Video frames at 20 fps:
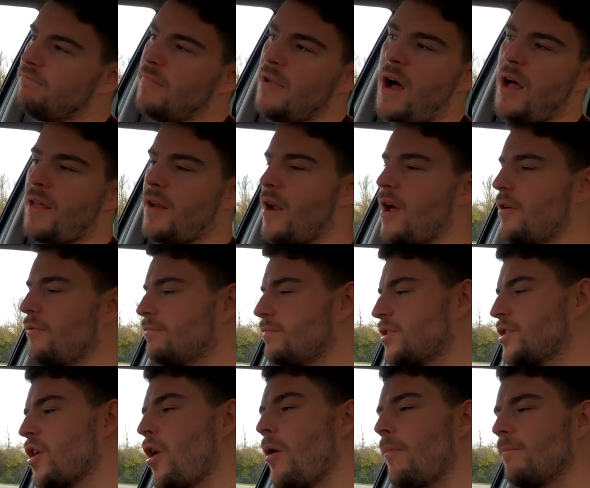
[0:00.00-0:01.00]
I don't
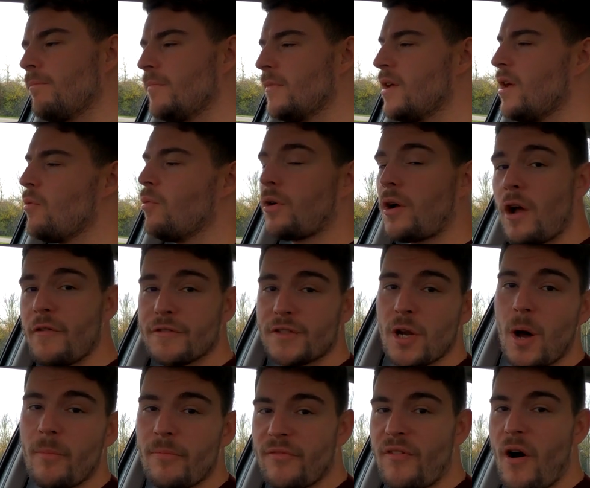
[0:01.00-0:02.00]
know, we'll go for
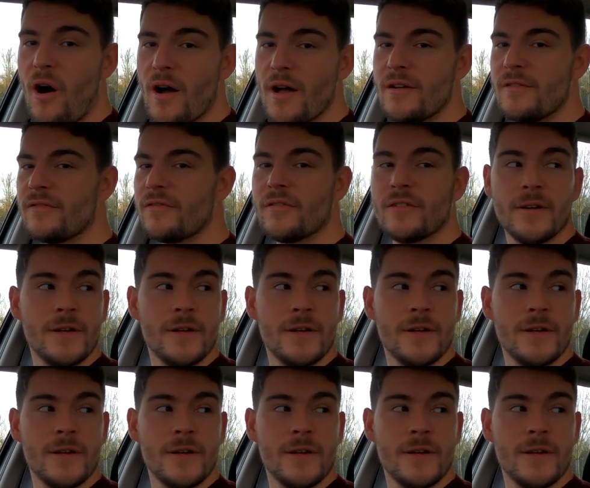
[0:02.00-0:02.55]
top 5.